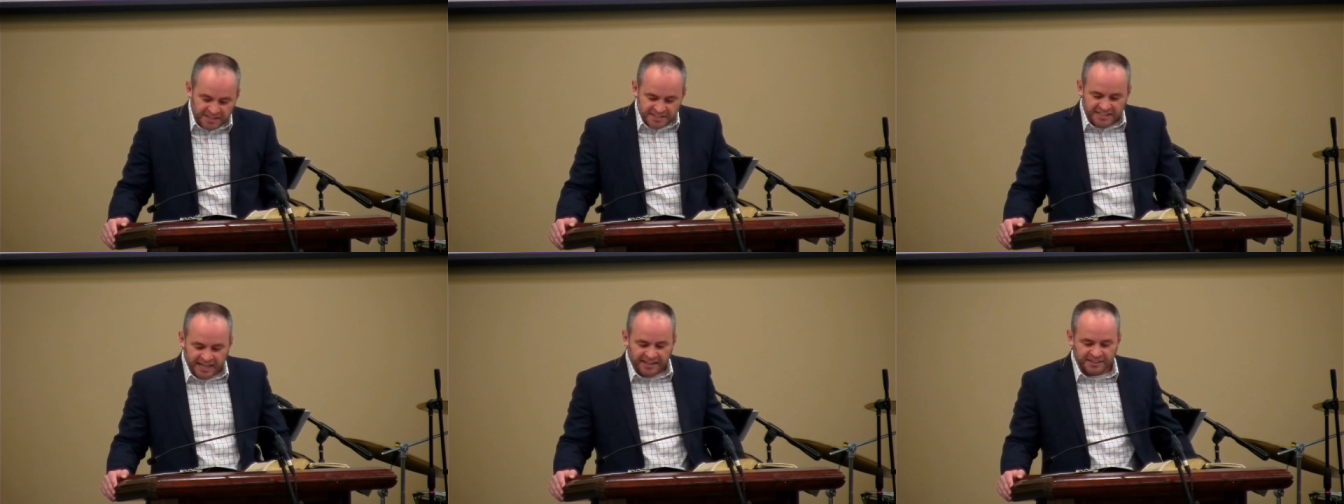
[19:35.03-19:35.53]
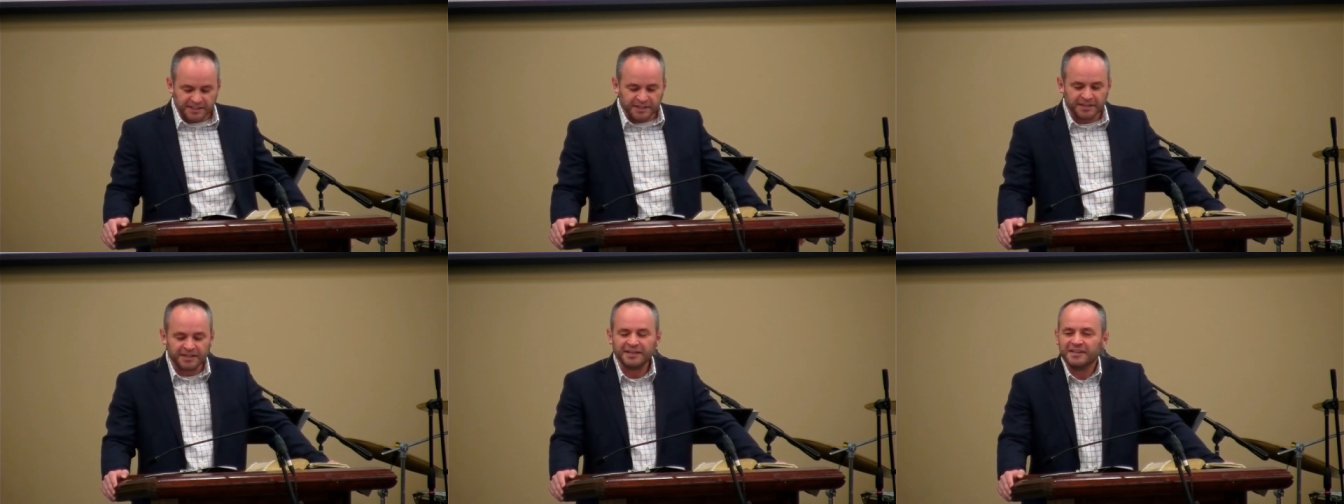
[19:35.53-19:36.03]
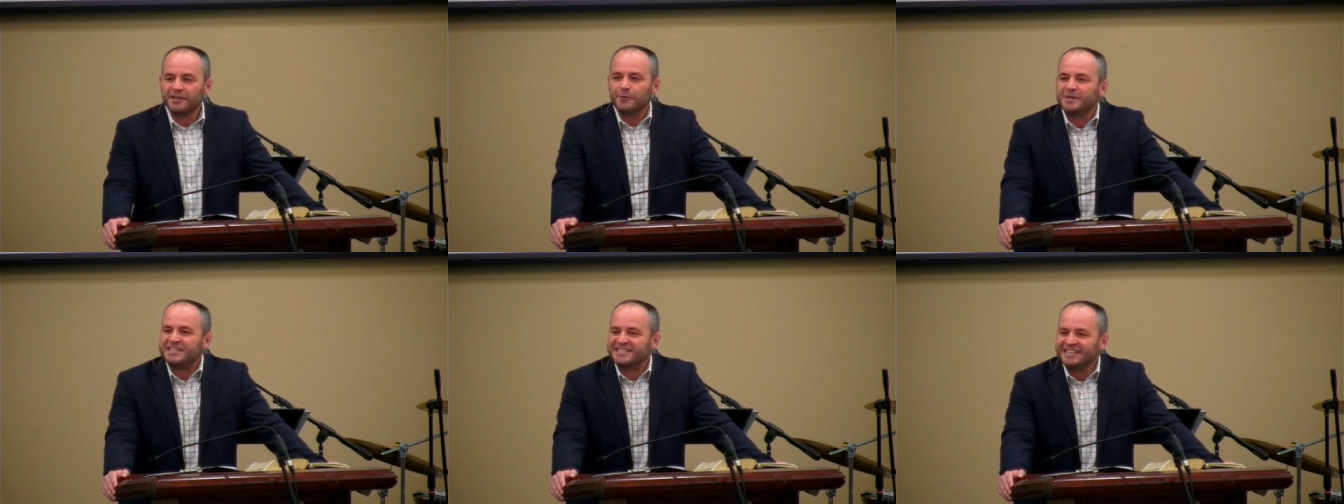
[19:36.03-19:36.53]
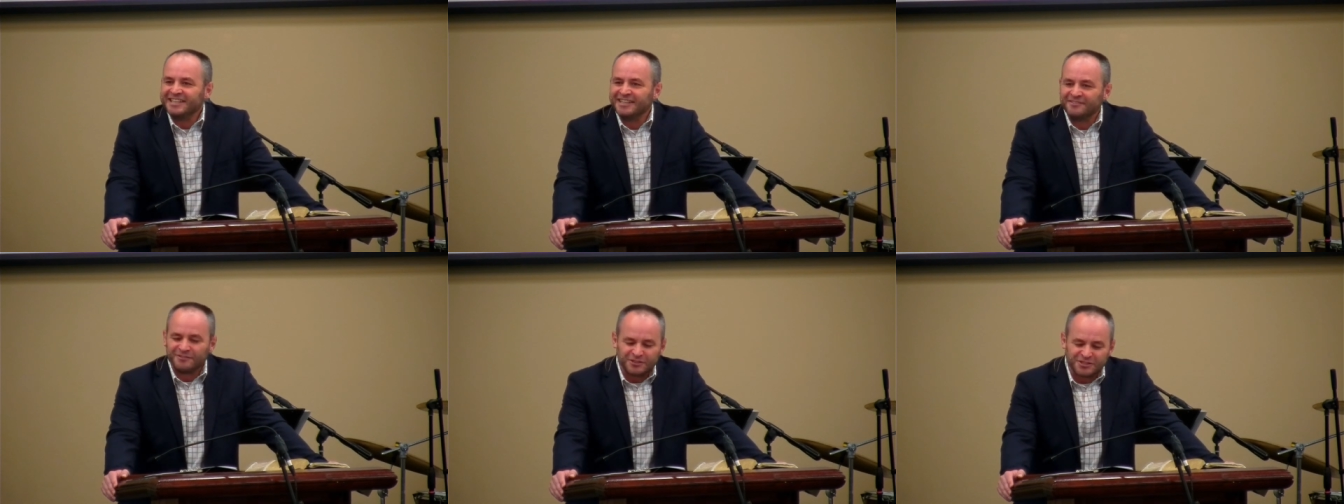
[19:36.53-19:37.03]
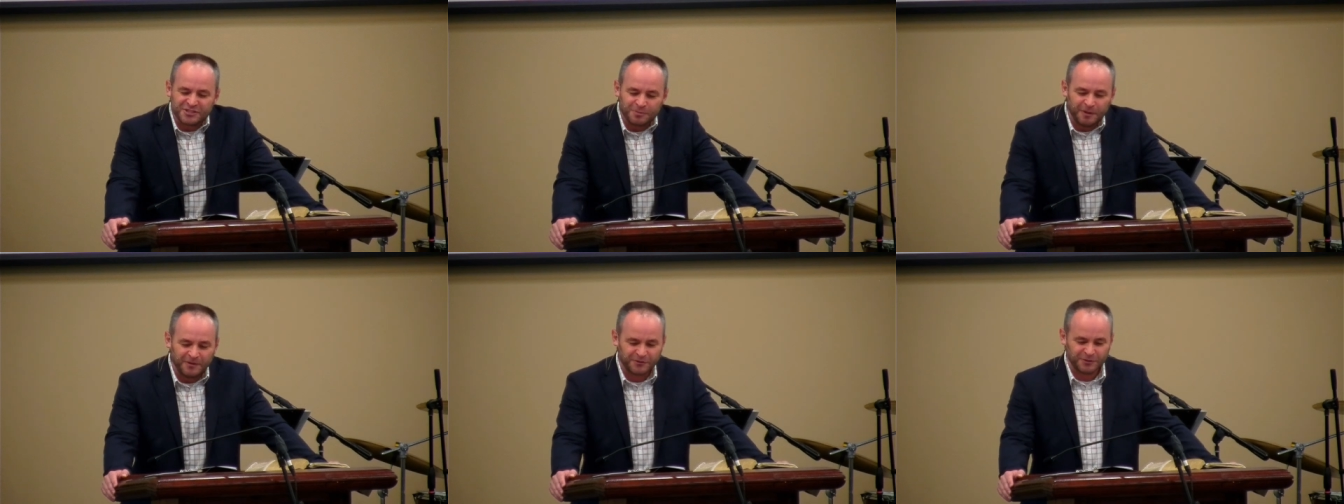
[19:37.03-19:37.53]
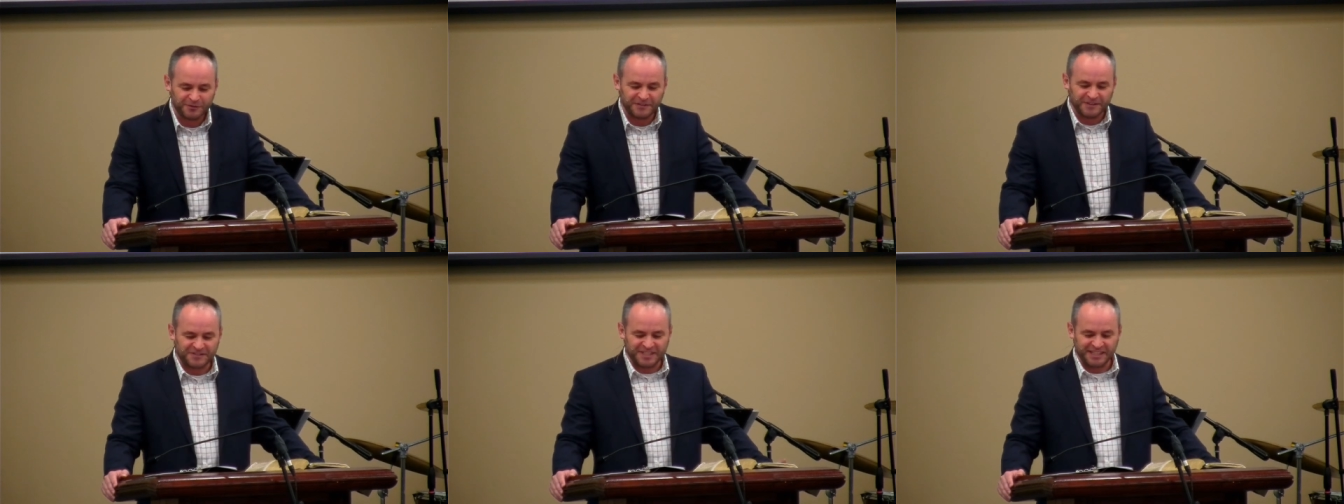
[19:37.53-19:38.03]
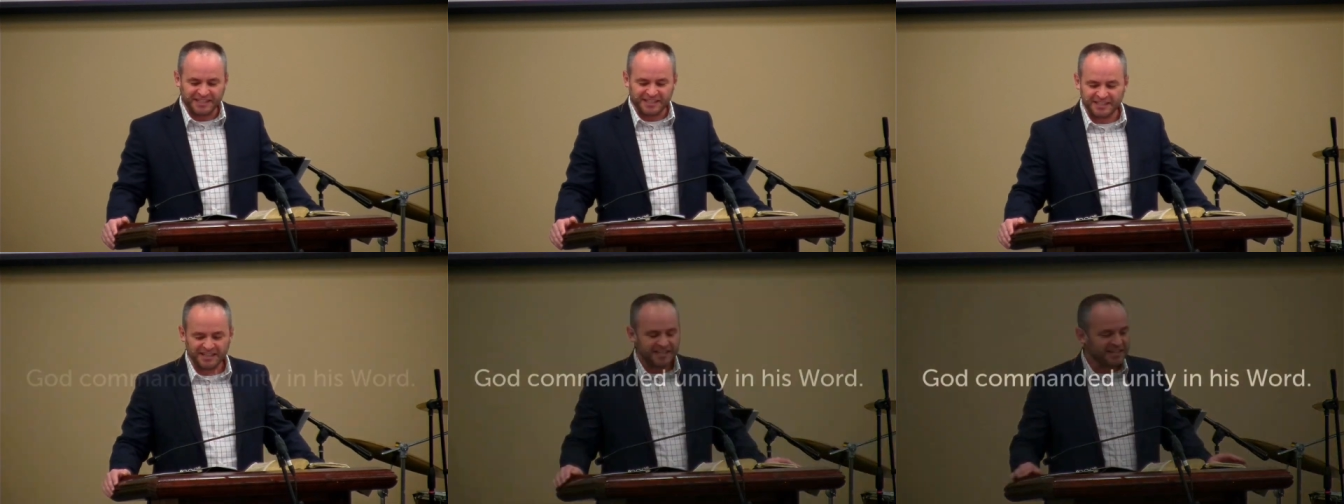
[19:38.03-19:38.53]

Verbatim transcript: Second thing that we see in verses 12 through 15